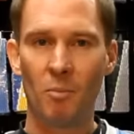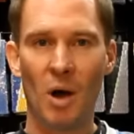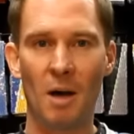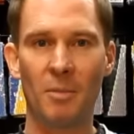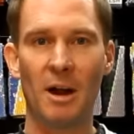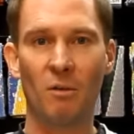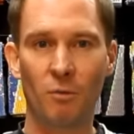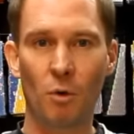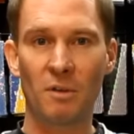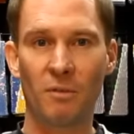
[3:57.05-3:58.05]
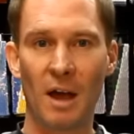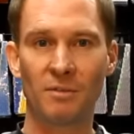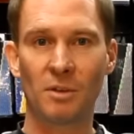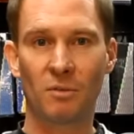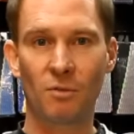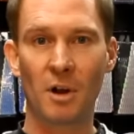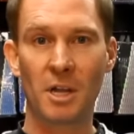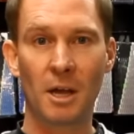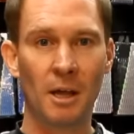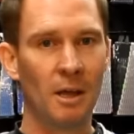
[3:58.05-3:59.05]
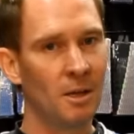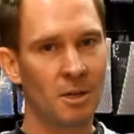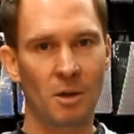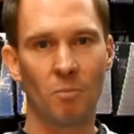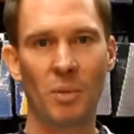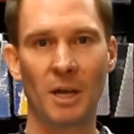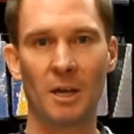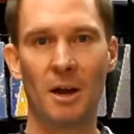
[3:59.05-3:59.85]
pop it out 45 to the front of you, you can pick it